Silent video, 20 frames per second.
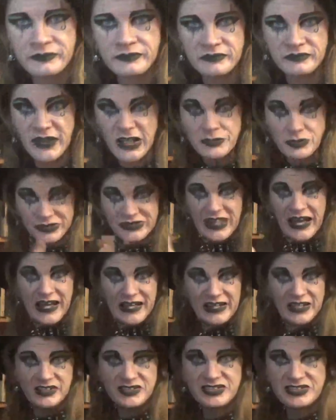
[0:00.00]
That's what that
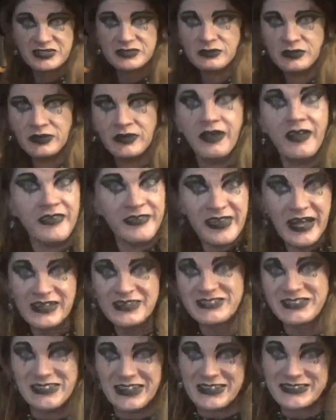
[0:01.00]
is.
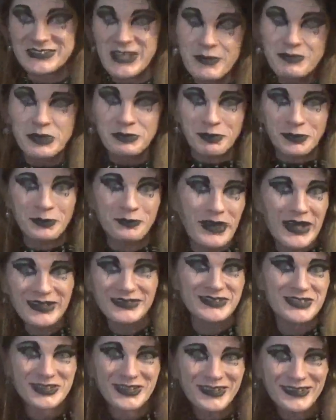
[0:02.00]
That's an acceptable
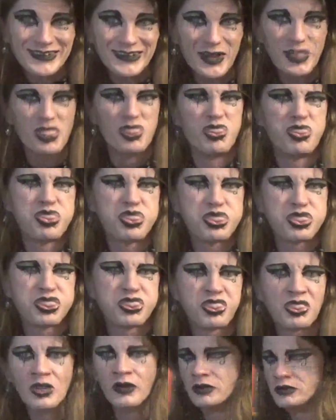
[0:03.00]
man's skirt.
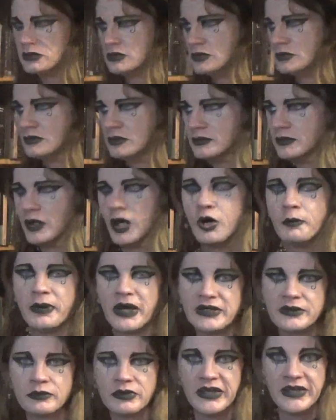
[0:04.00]
Oh,
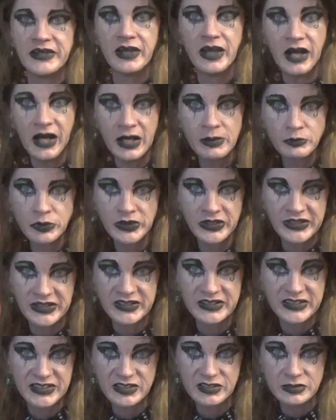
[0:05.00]
by the way, I'm wearing a
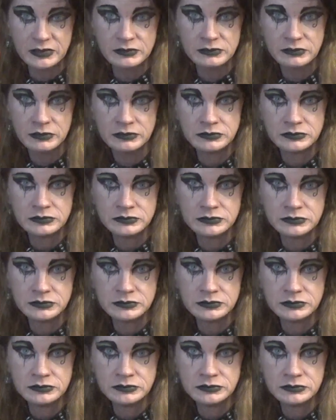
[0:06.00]
kilt.
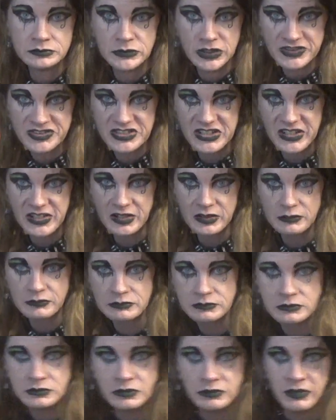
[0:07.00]
Want to see it?
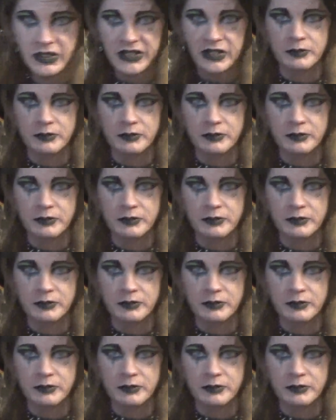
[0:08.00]
Hang